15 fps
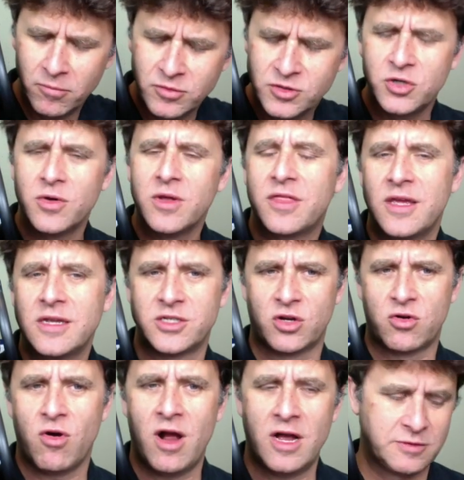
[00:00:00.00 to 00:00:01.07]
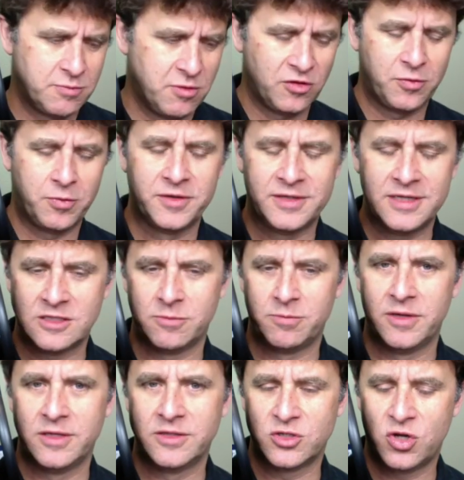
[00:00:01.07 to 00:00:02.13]
doing things across multiple
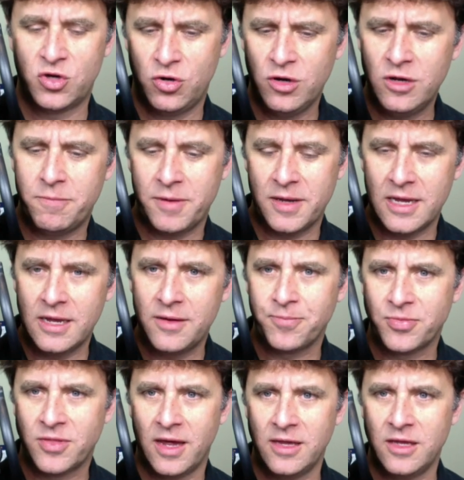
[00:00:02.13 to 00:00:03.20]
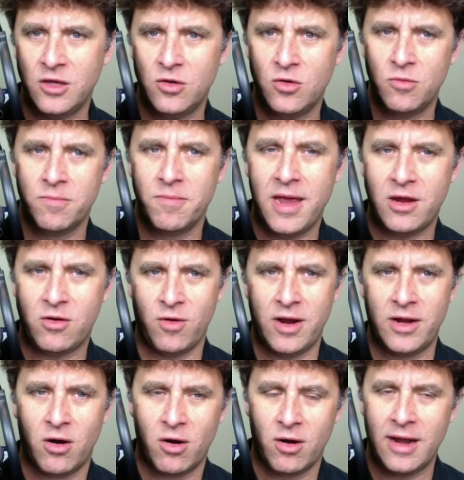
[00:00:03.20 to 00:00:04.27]
disciplines could be that you make
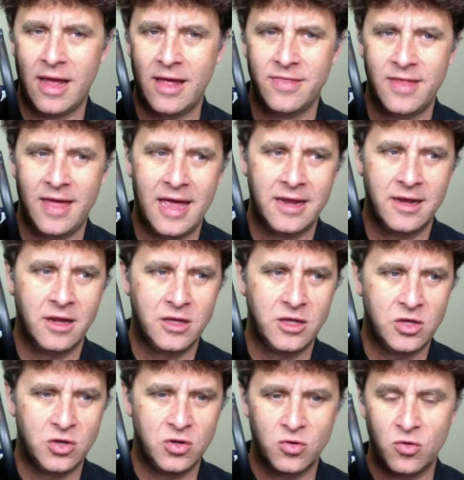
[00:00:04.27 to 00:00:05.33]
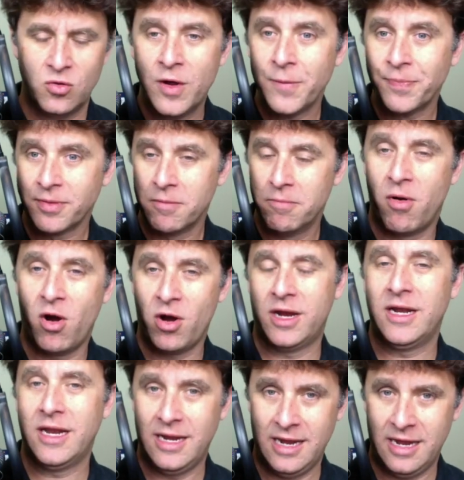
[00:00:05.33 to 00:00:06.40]
great art and then you
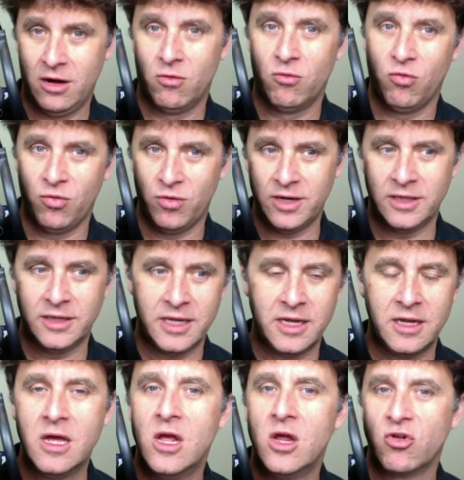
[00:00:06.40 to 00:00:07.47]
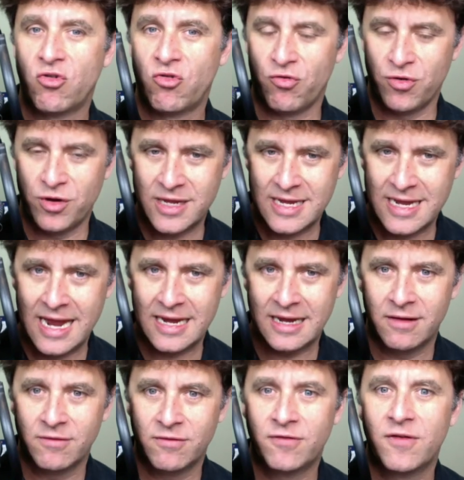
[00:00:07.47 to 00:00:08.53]
market it in a really
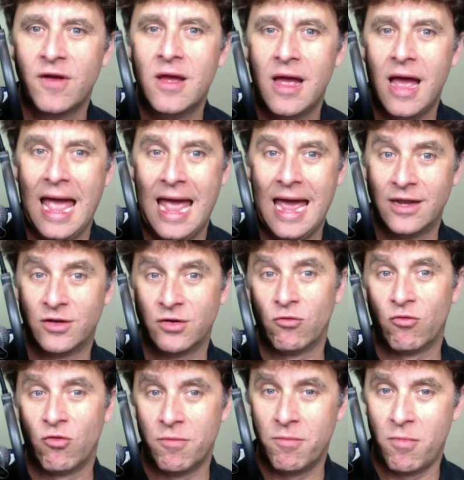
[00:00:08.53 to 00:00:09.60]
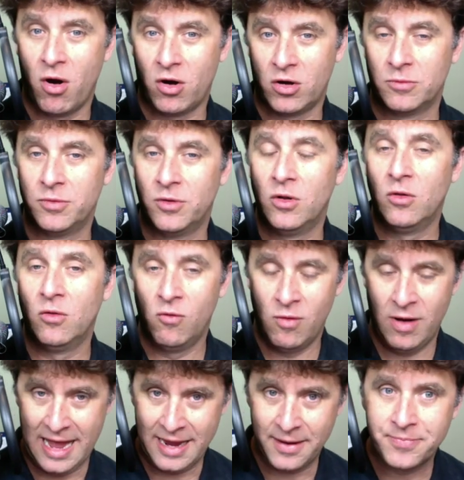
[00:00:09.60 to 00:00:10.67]
creative and remarkable
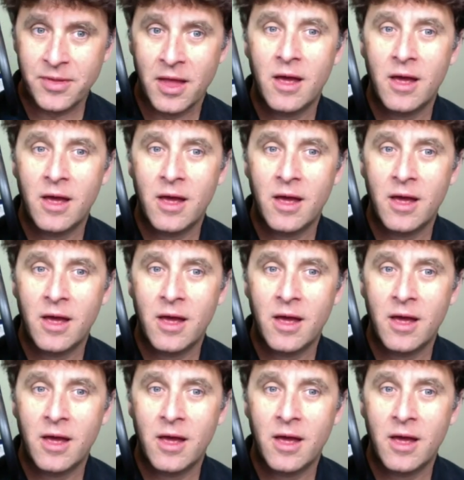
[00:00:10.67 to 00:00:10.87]
way.